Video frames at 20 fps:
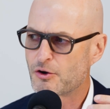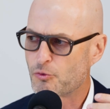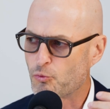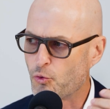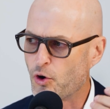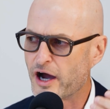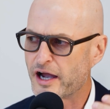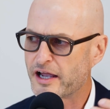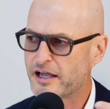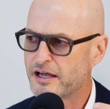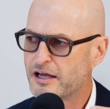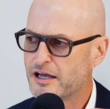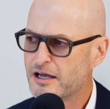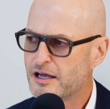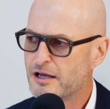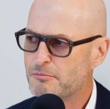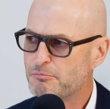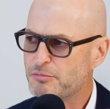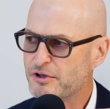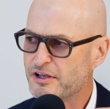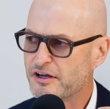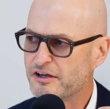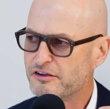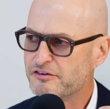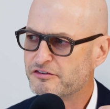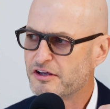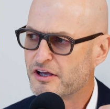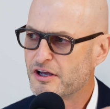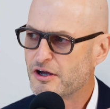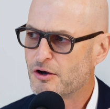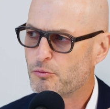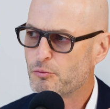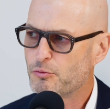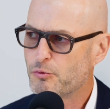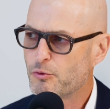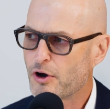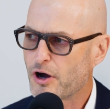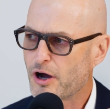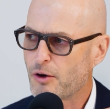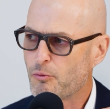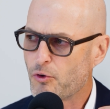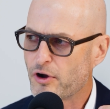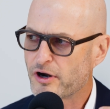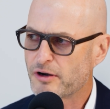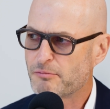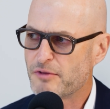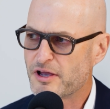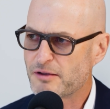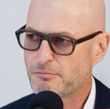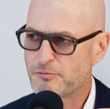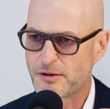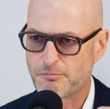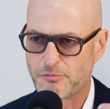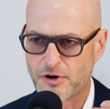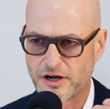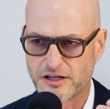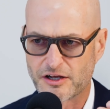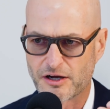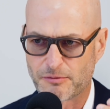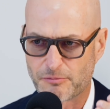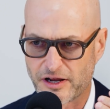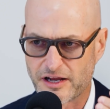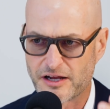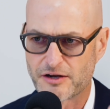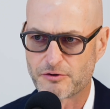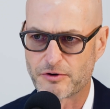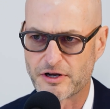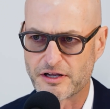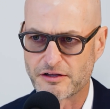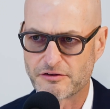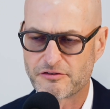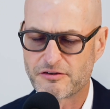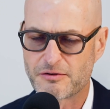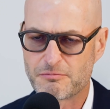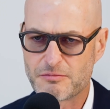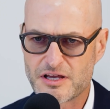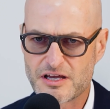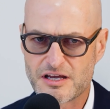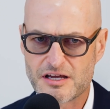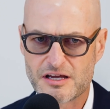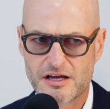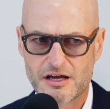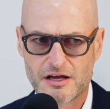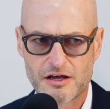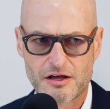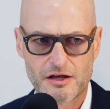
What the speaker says: Why? Because I want to make my money on my hit rate. To me,